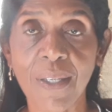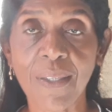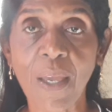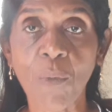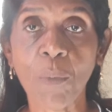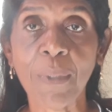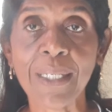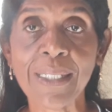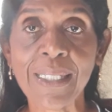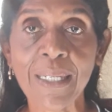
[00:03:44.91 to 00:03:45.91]
That would
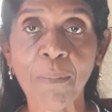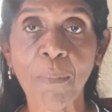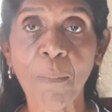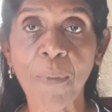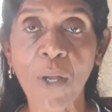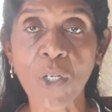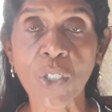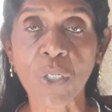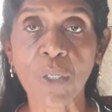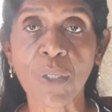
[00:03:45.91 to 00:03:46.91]
be deep
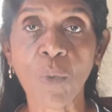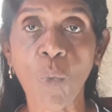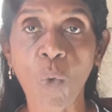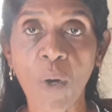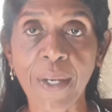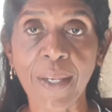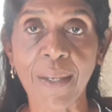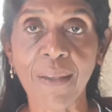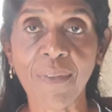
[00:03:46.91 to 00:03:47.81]
puncture, the warning,